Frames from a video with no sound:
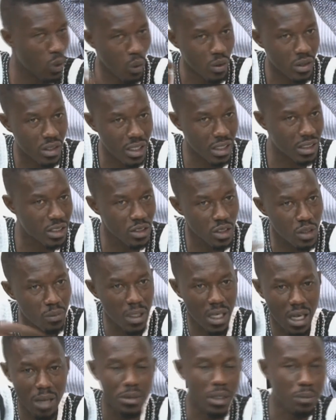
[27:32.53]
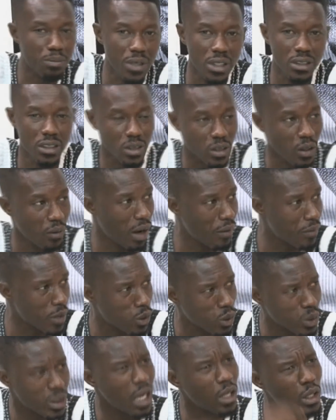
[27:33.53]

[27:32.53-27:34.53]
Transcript: contesting to become the president of Ivory Coast,